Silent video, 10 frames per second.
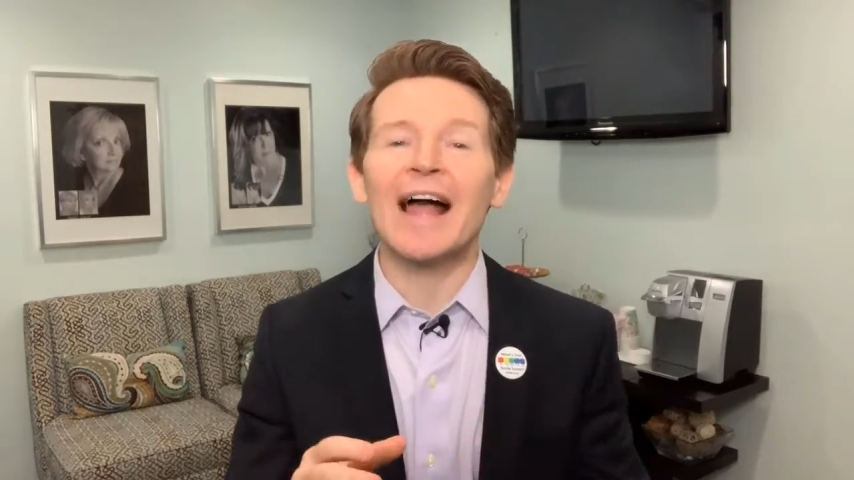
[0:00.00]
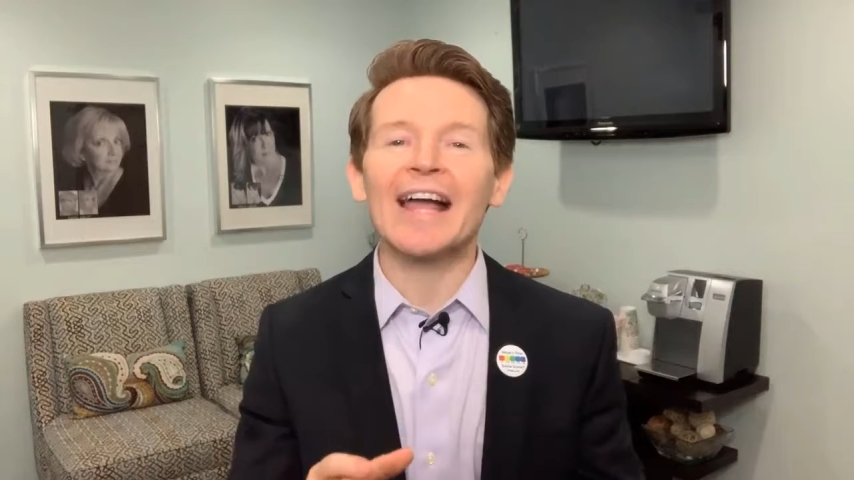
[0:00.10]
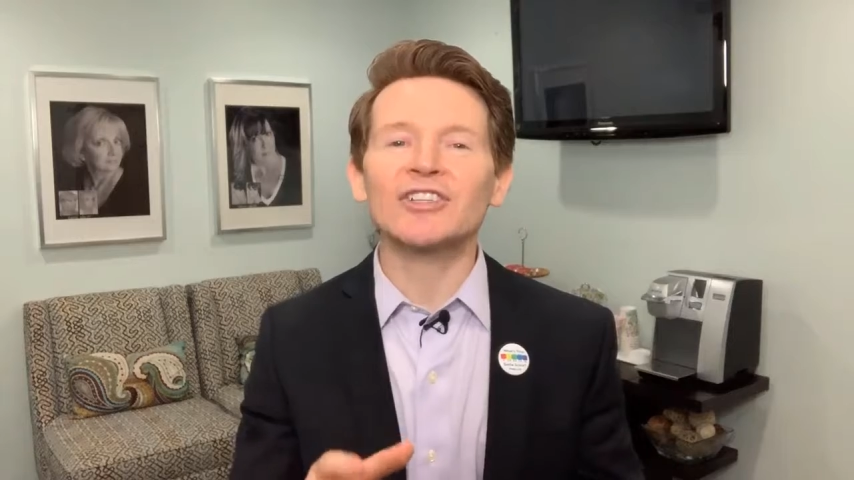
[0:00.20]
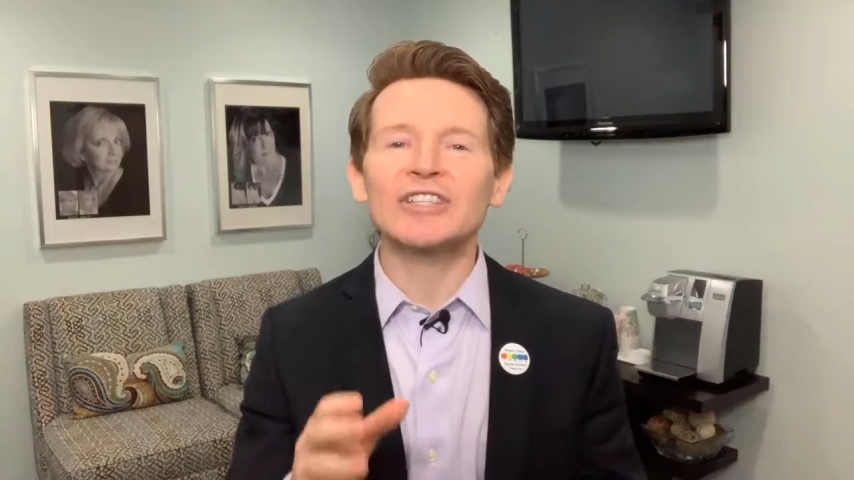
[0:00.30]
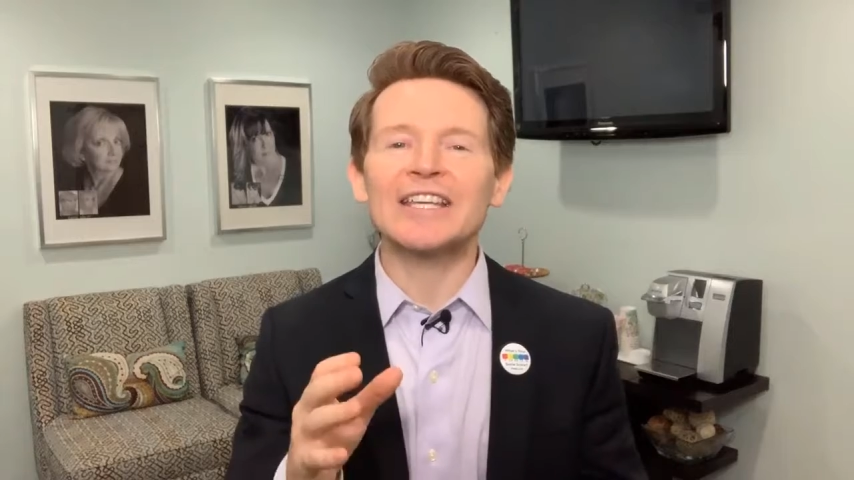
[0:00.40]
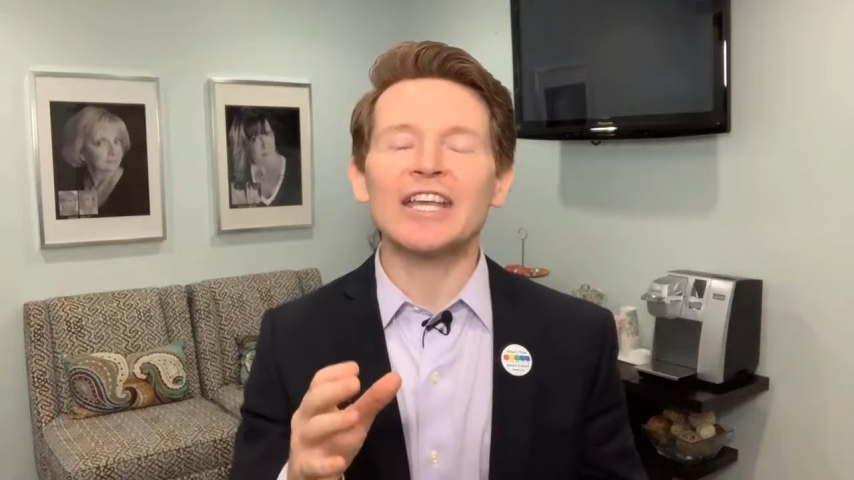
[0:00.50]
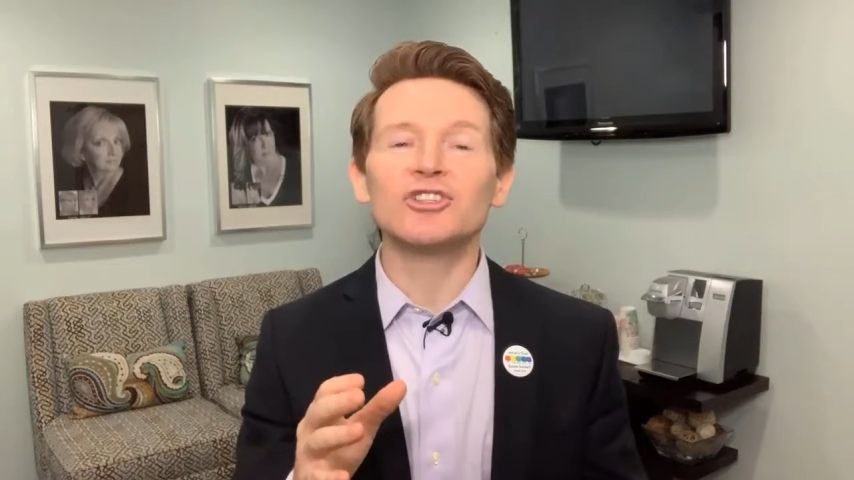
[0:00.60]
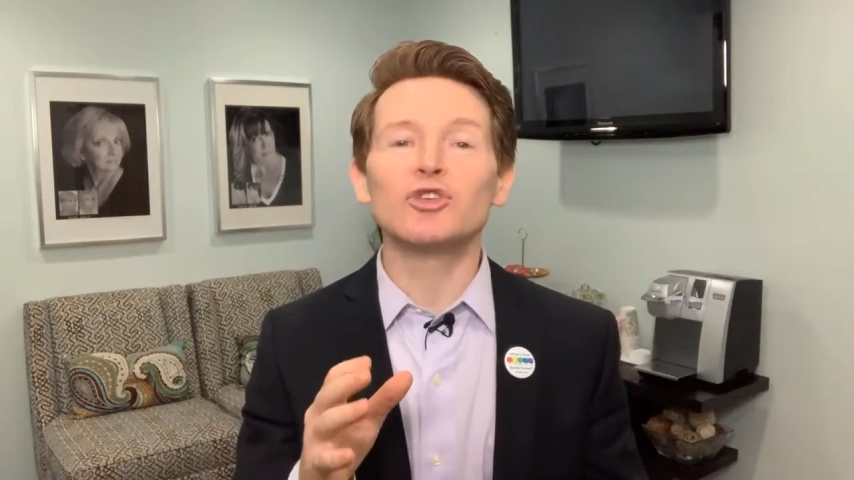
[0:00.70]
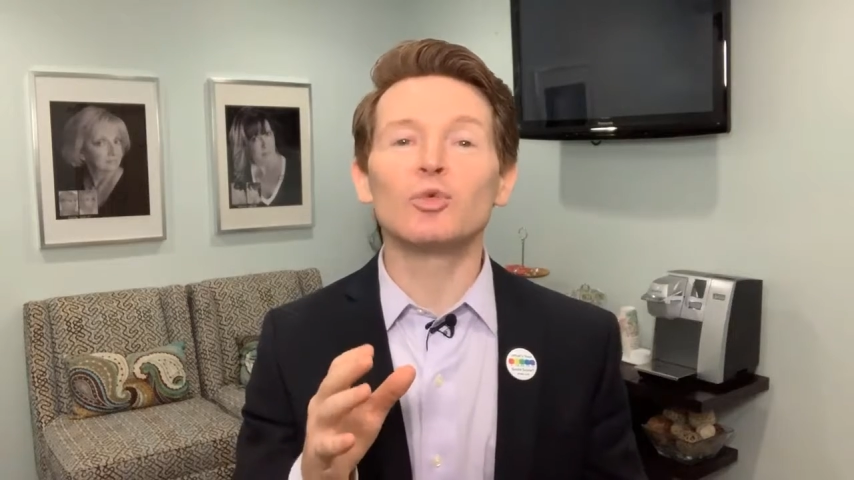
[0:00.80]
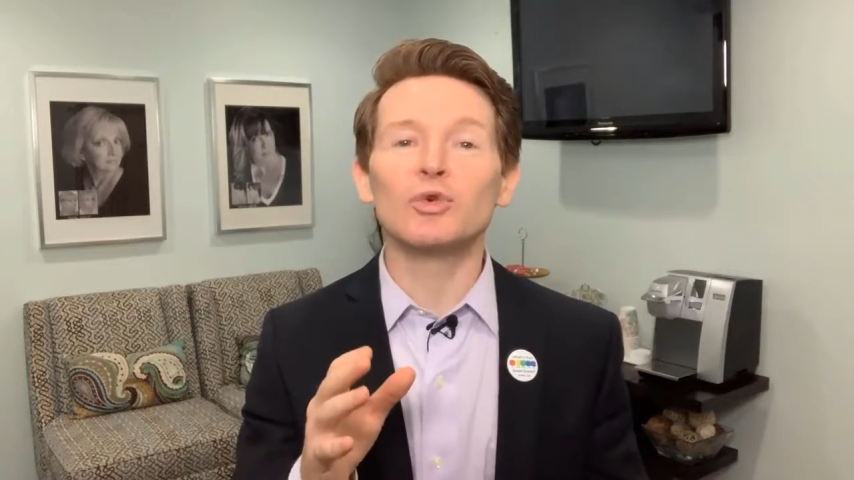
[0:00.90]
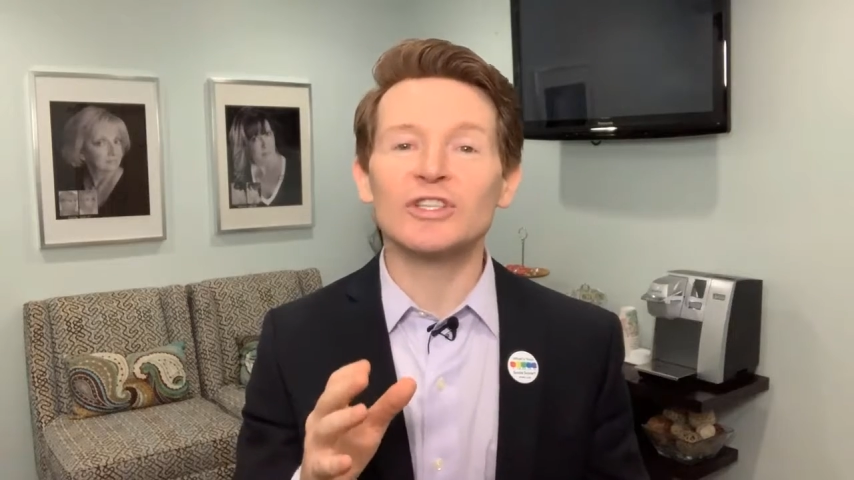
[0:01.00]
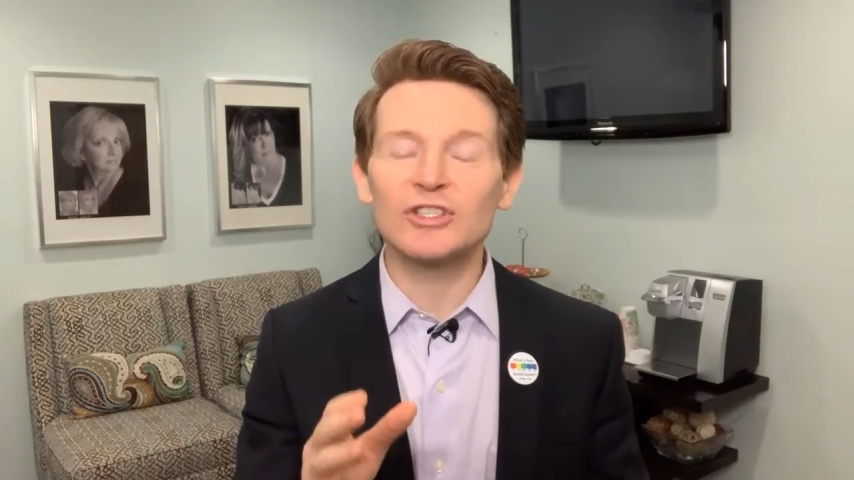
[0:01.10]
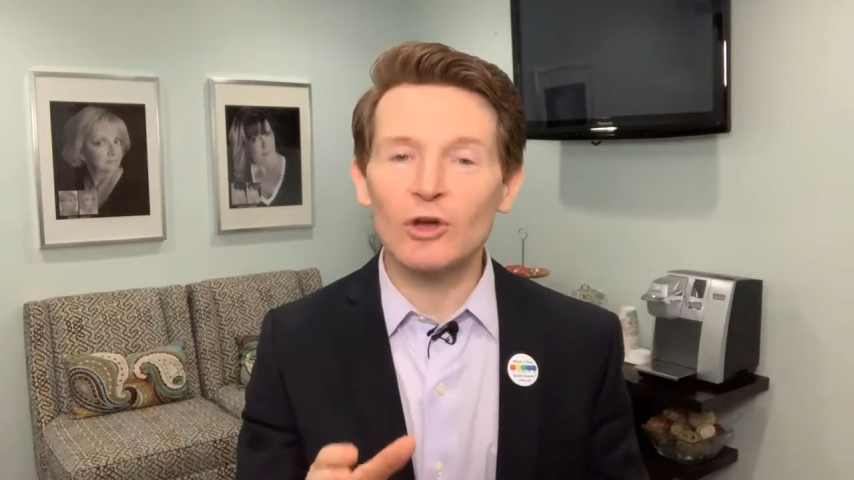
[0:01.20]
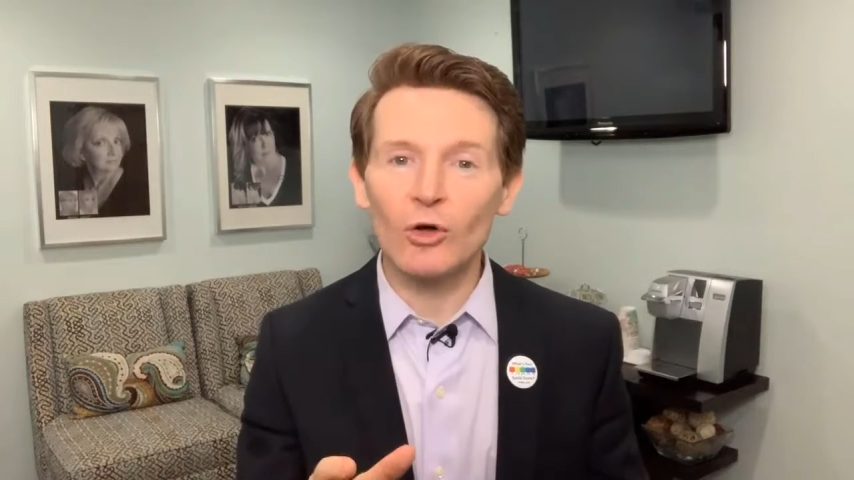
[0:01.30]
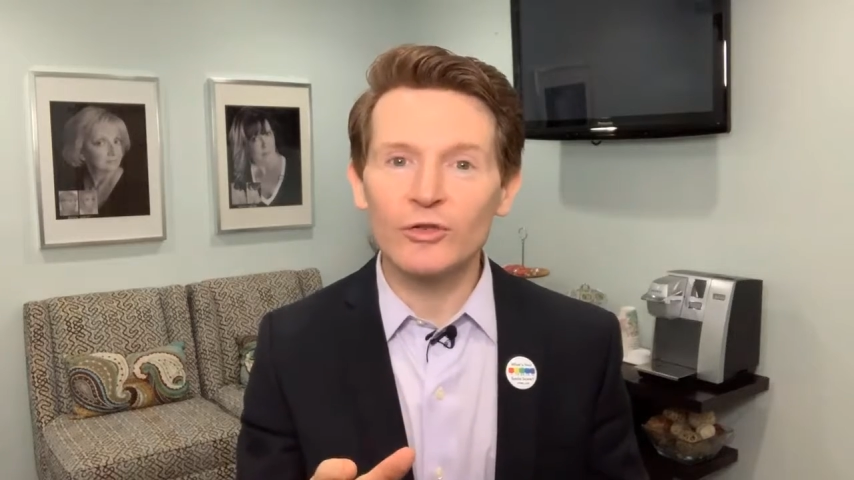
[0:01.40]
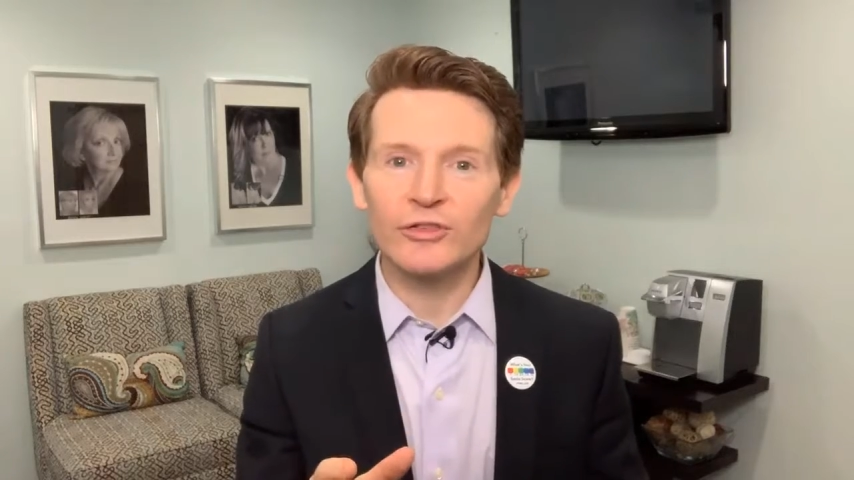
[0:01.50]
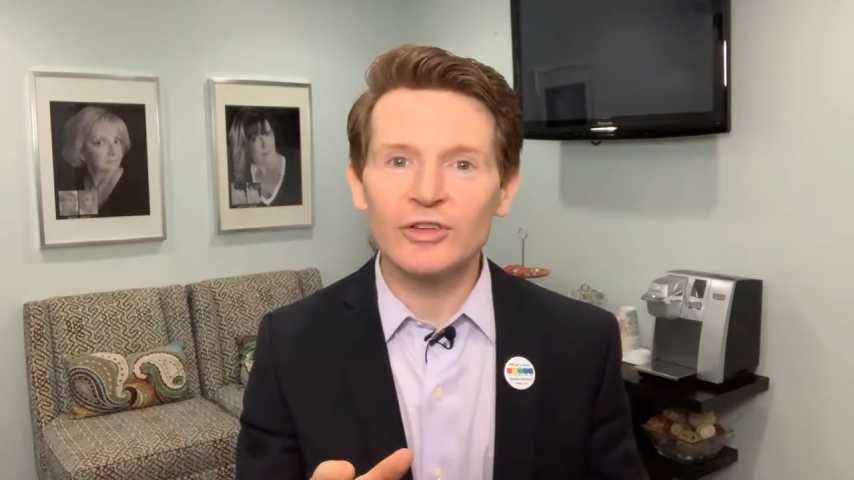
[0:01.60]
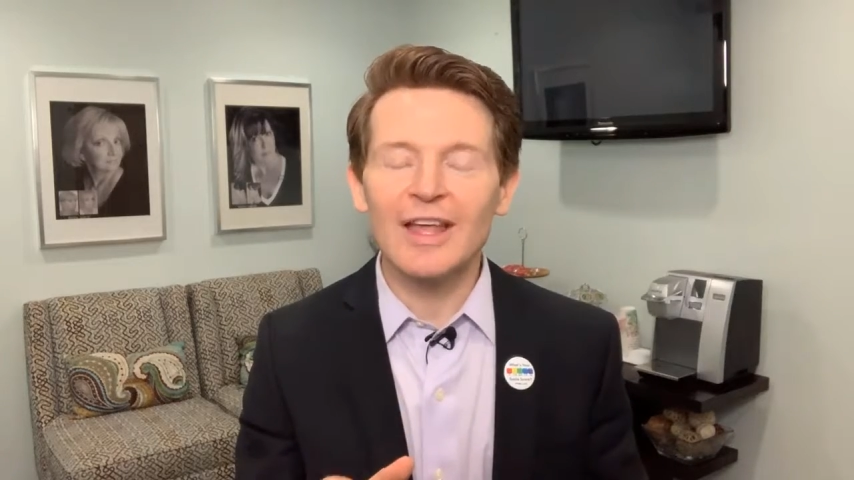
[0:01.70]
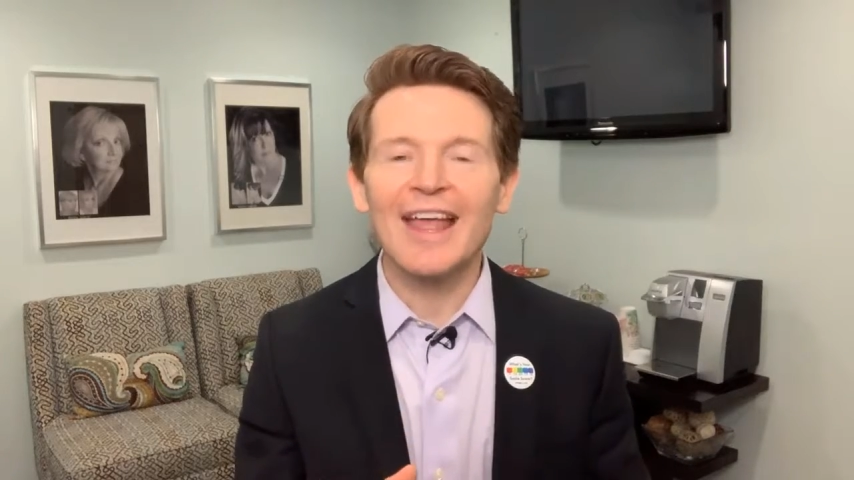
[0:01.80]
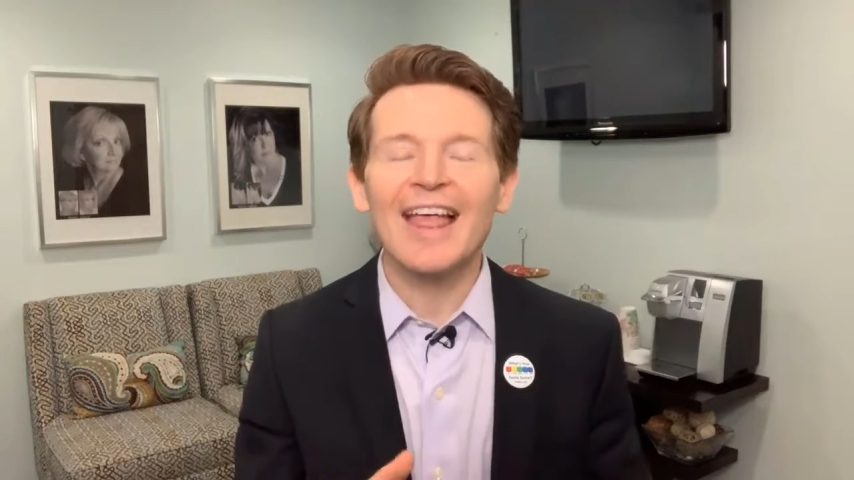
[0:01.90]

actually get you results